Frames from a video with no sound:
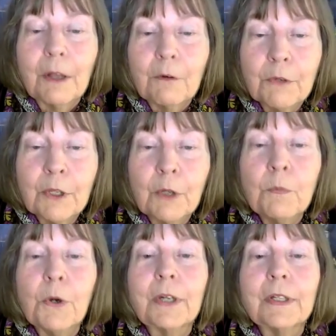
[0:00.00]
a real
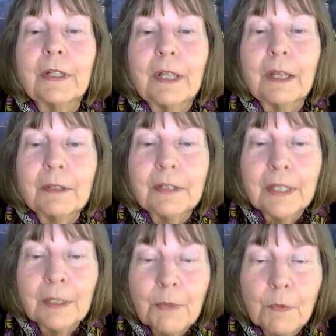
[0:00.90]
book and
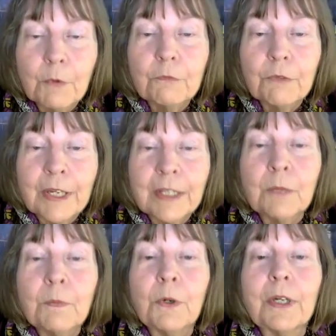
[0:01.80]
seeing people read
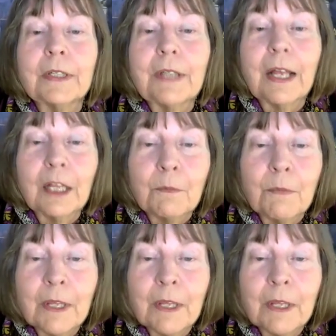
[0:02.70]
the book and telling